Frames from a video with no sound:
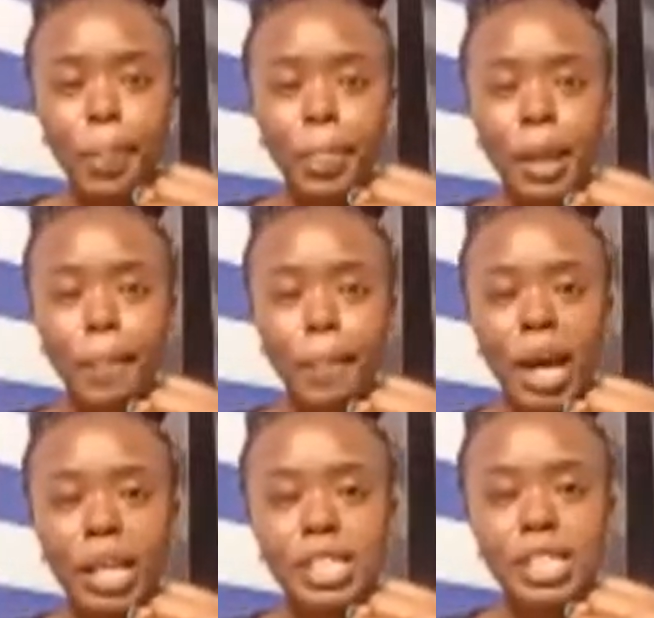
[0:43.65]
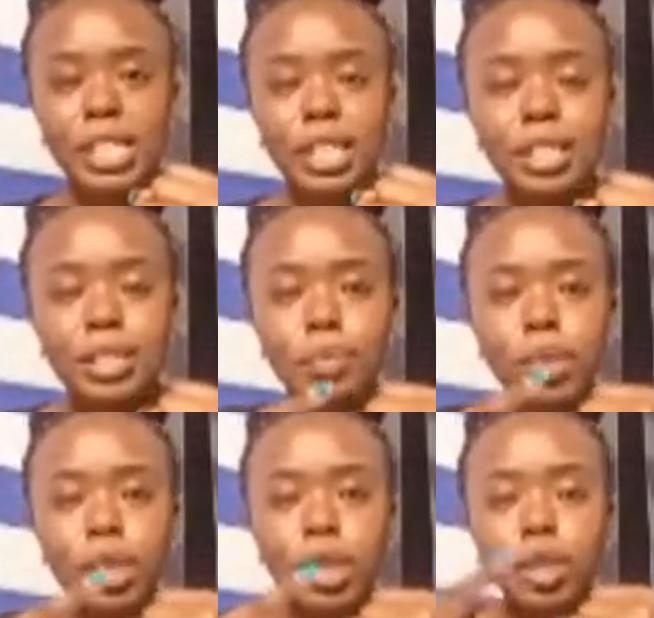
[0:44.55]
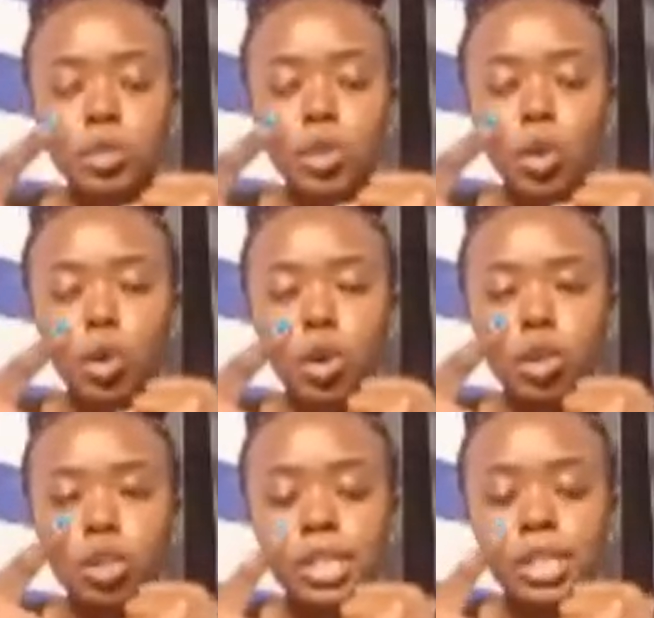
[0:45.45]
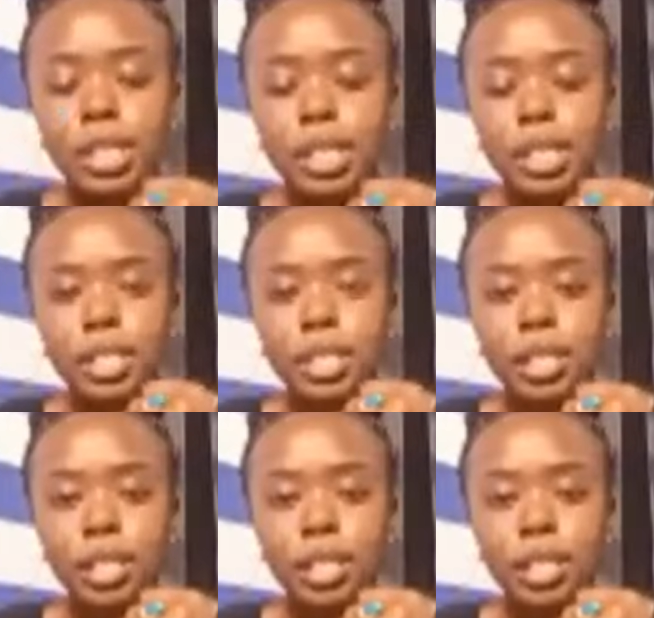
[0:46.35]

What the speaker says: Number 6. So 6.